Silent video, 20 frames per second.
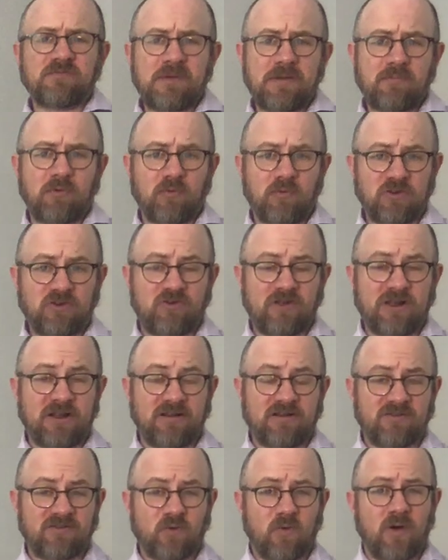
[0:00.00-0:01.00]
people would treat it
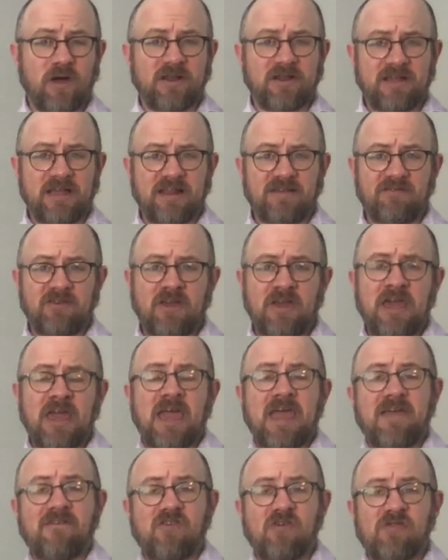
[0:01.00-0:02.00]
as quantitative.
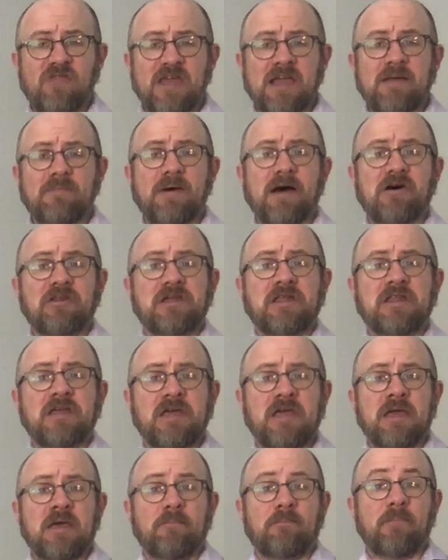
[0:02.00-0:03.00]
If you think about it,
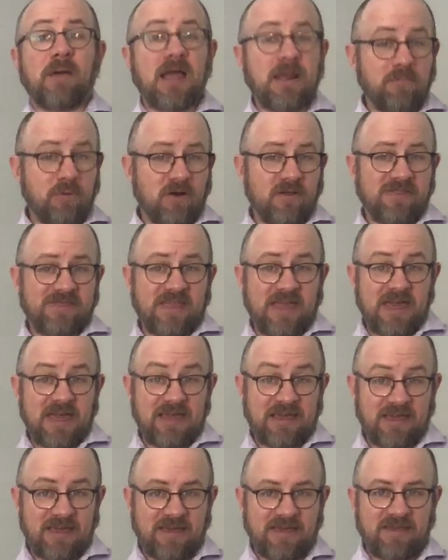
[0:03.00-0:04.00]
my birthday
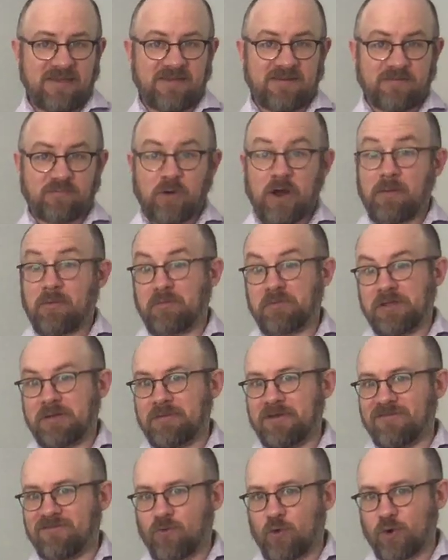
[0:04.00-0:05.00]
is probably
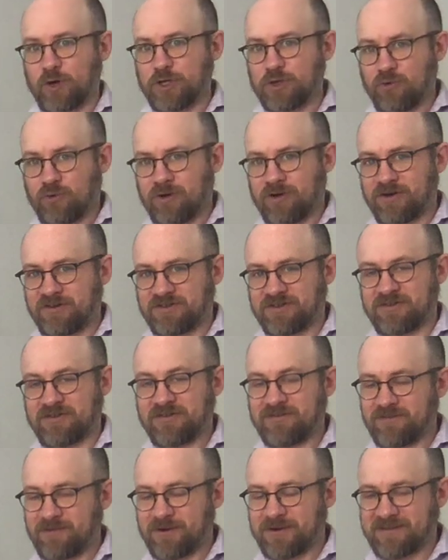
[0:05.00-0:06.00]
before yours,
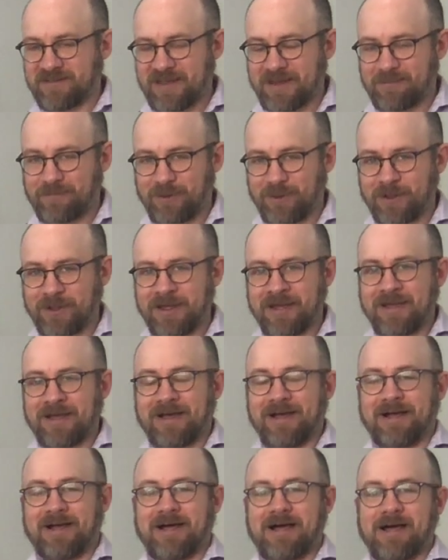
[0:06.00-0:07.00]
for example,
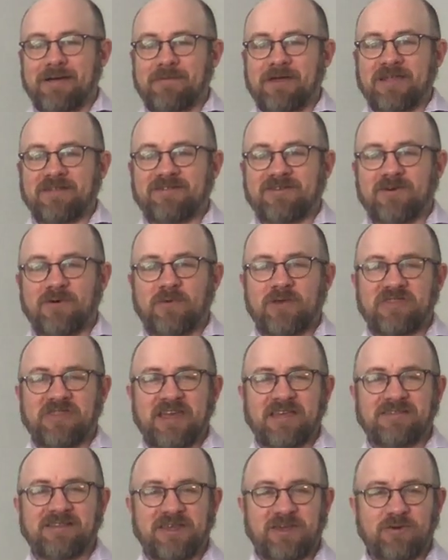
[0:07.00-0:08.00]
and so
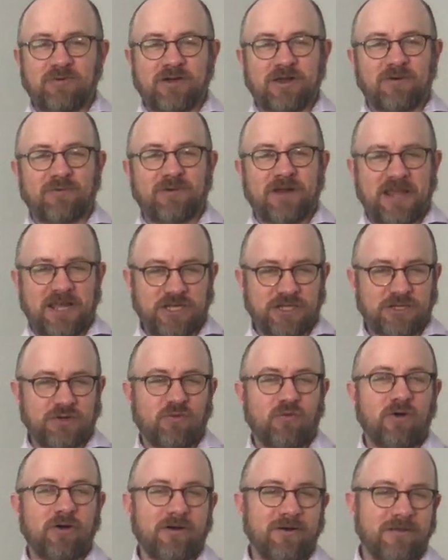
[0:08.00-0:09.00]
things that you can arrange in
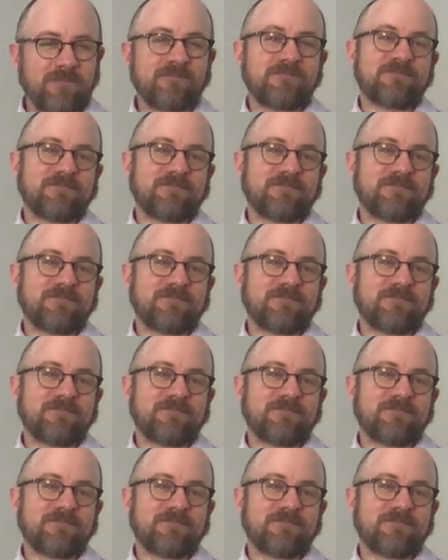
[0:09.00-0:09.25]
order,